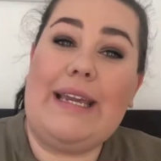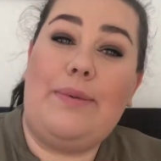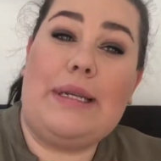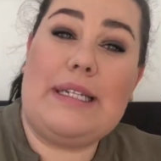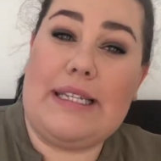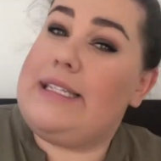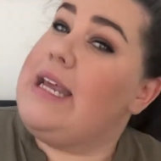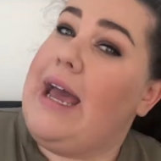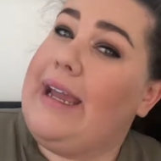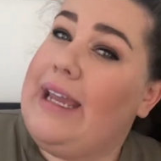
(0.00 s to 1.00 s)
winter's
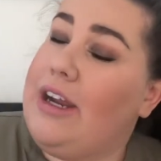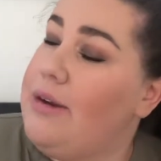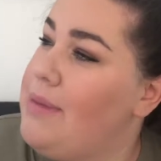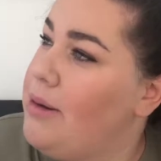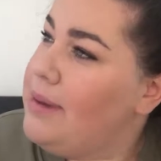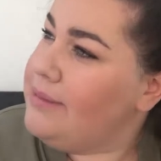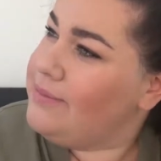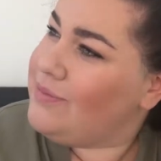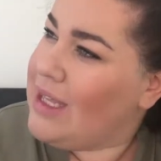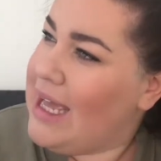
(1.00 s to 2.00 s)
day here in
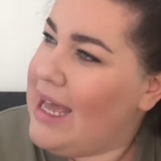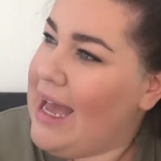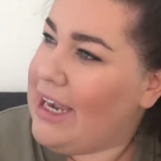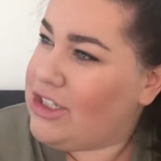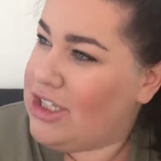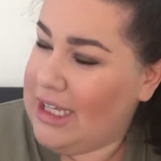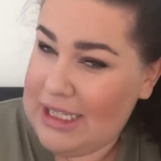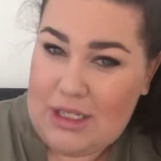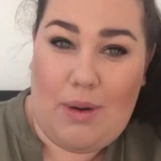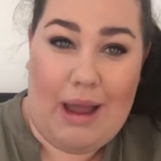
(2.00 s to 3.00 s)
Melbourne. Actually,
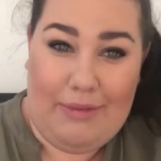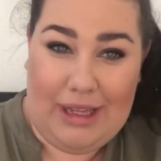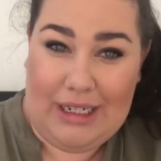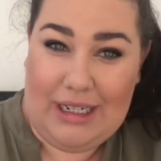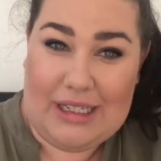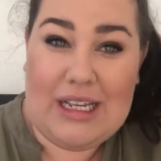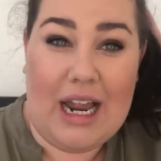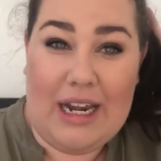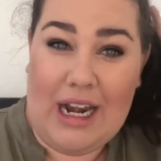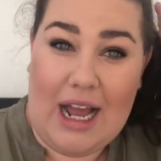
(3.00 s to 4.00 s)
it's kind
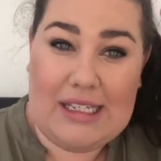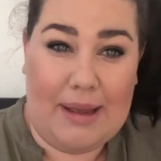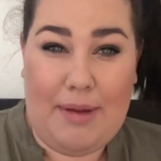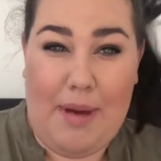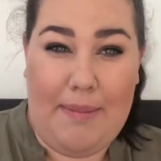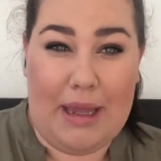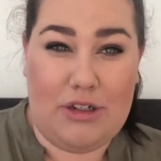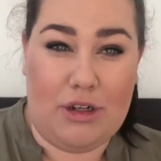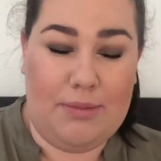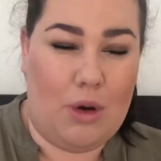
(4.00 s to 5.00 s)
of nice. I'm in my
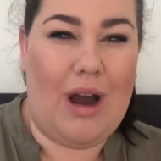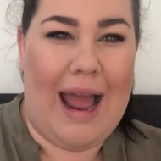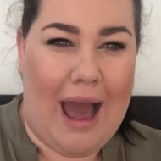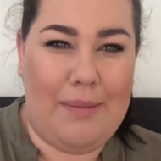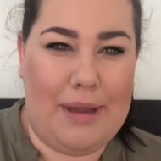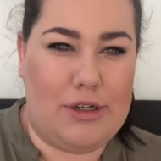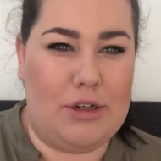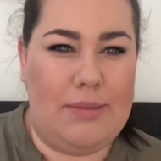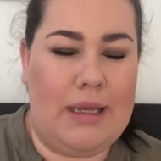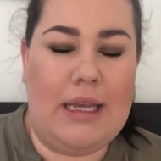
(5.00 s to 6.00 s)
bedroom, or our
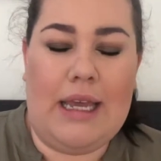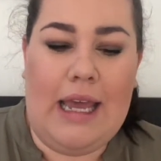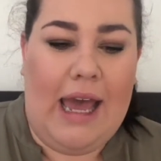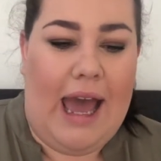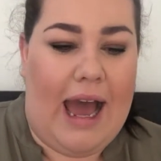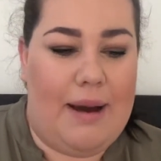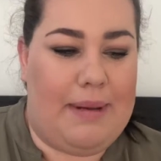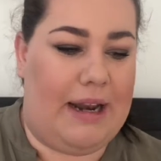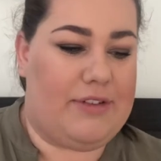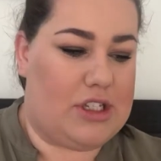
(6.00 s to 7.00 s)
bedroom,
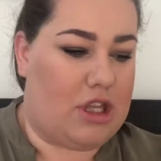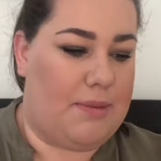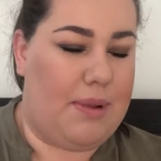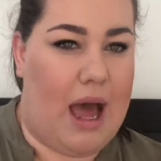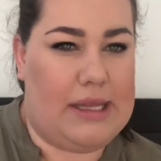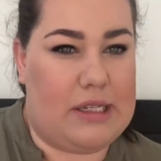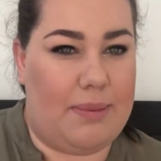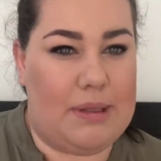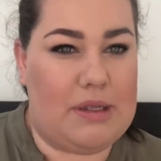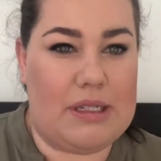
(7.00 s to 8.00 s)
and I've just got the blinds
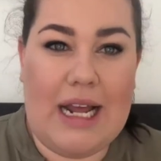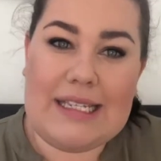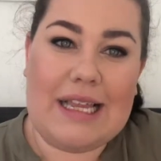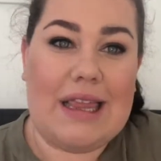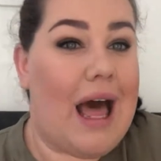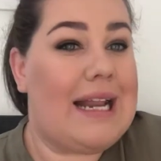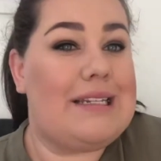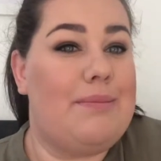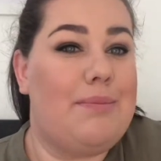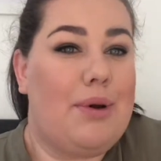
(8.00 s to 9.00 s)
open, so it's nice and
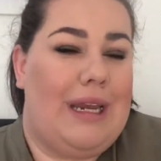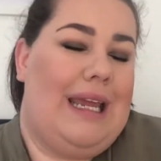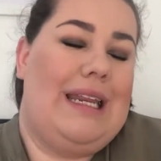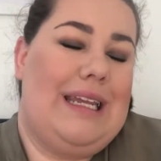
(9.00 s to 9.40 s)
light and pretty in